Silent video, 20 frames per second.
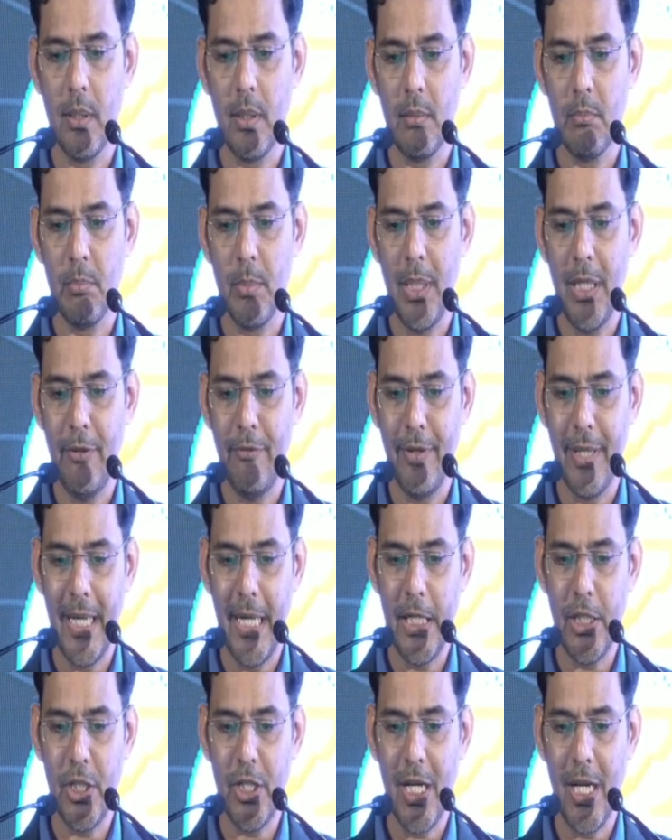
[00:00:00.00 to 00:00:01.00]
liver
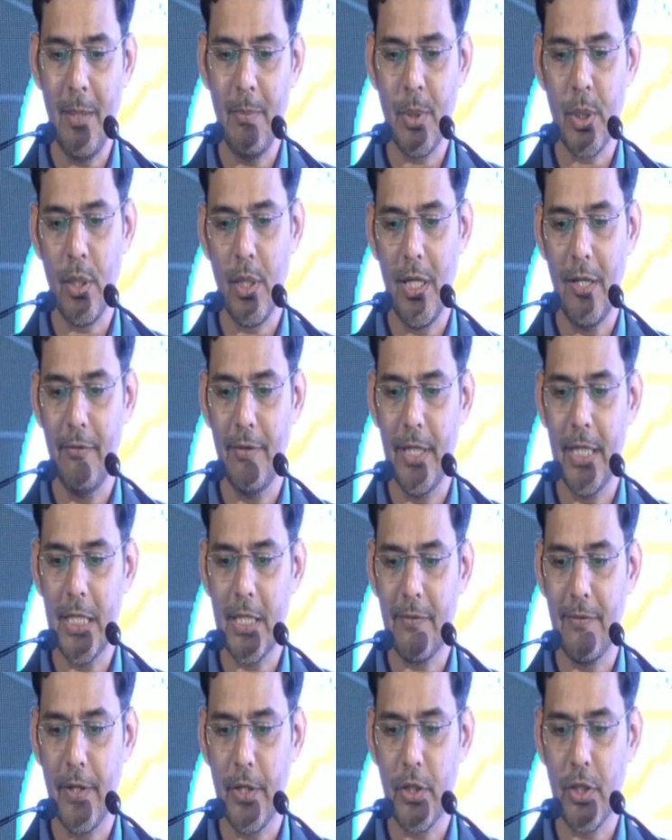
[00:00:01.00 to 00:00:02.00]
enzymes or liver
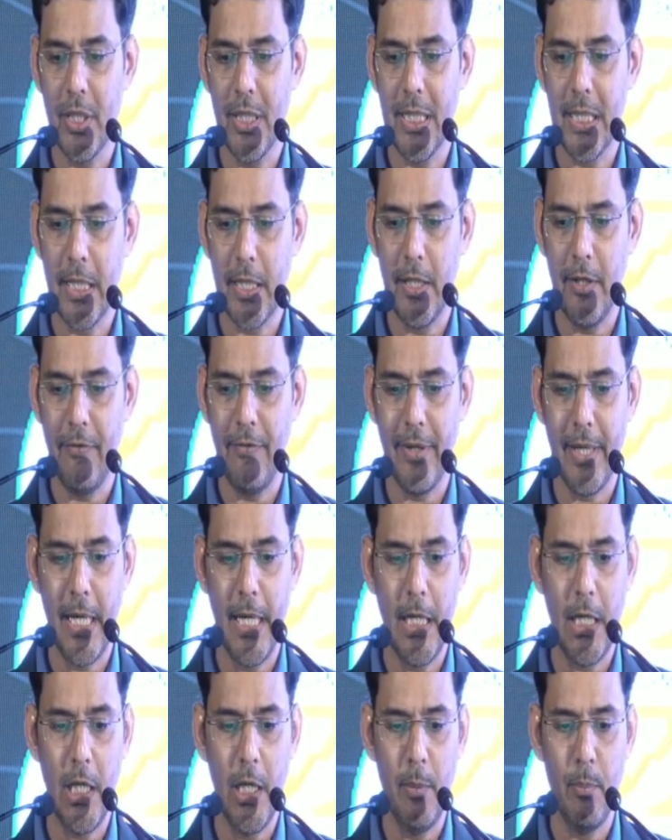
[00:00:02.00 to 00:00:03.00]
dysfunction
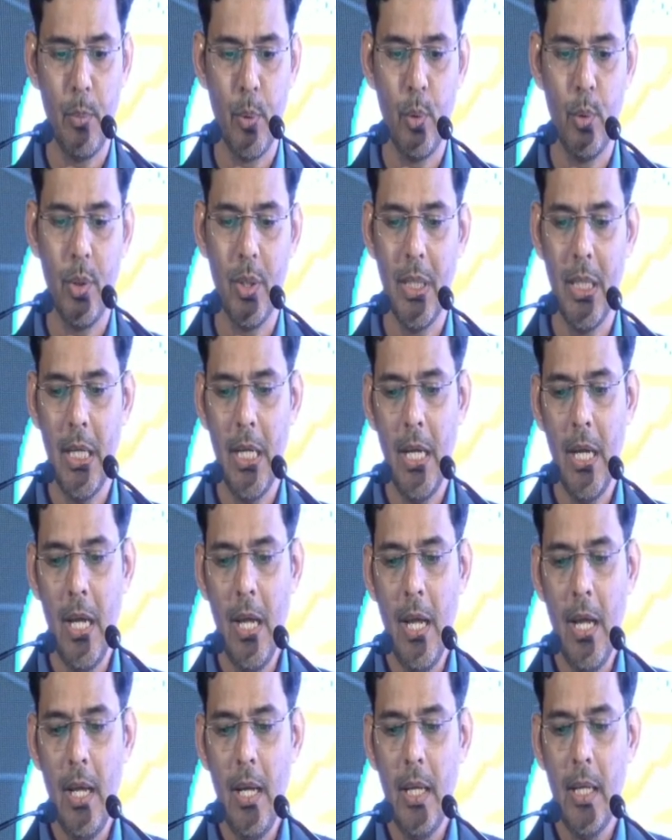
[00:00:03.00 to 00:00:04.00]
significantly more.
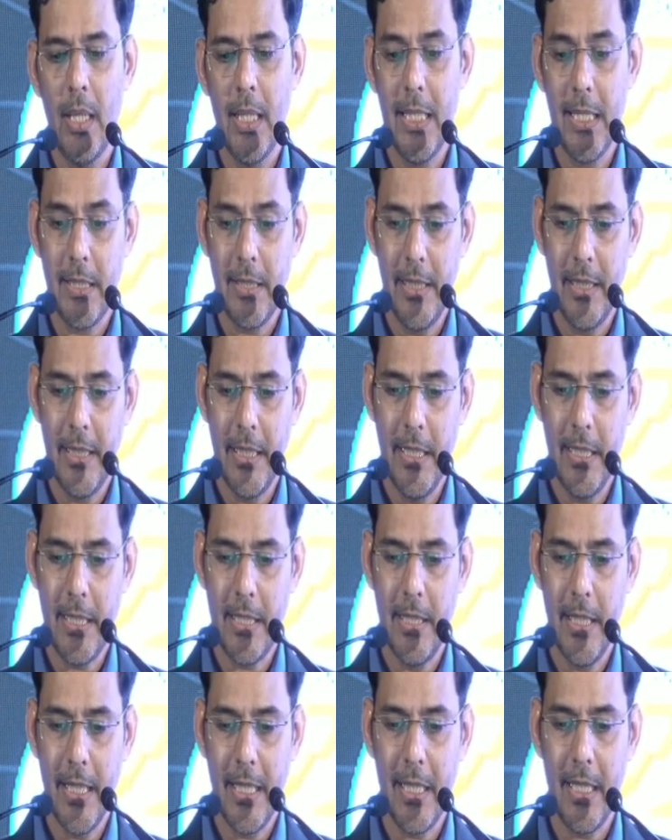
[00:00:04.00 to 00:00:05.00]
Statins
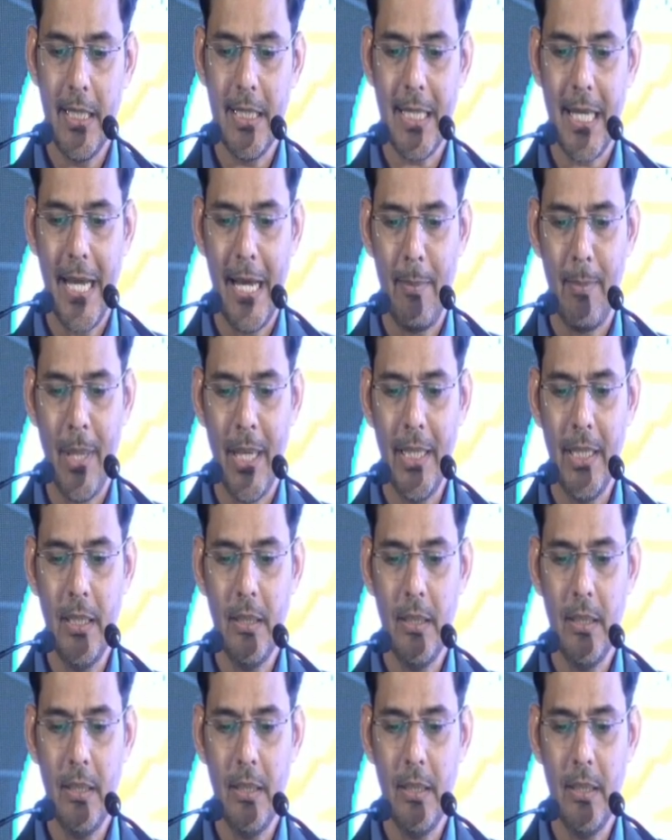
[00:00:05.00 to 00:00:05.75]
decrease MI,